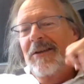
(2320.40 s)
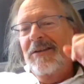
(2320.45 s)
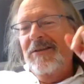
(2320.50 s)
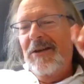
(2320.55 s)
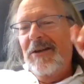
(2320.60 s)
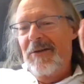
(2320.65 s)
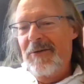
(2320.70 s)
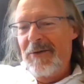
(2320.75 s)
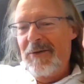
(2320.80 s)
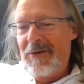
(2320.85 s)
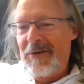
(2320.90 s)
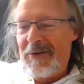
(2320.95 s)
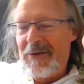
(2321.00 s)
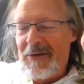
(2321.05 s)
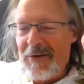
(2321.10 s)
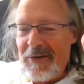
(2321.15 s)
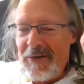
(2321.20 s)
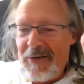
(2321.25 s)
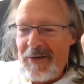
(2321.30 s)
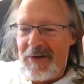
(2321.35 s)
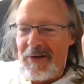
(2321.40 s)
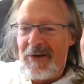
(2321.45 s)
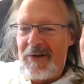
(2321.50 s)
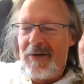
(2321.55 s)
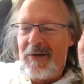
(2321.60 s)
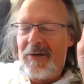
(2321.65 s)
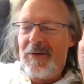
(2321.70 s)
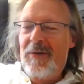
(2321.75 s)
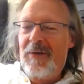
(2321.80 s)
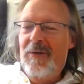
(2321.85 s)
So
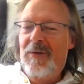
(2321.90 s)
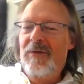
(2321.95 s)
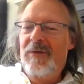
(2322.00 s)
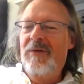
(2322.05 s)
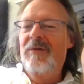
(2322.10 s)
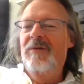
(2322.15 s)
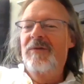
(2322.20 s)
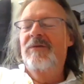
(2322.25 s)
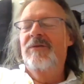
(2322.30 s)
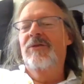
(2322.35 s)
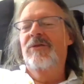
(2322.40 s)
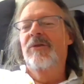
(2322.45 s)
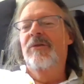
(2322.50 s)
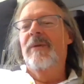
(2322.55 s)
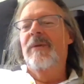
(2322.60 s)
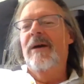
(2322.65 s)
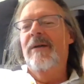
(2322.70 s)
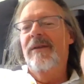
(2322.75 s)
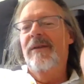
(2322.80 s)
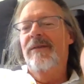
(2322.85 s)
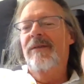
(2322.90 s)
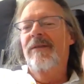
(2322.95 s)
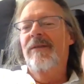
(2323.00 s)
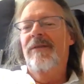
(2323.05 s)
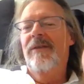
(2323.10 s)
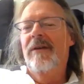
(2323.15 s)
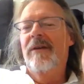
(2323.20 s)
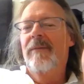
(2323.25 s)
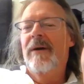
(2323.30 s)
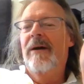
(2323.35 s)
you talked about the
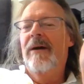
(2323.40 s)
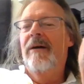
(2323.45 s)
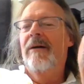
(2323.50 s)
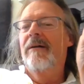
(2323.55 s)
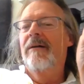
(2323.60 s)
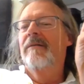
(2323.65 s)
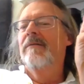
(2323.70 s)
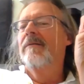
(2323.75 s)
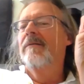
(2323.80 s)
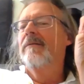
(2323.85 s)
thing about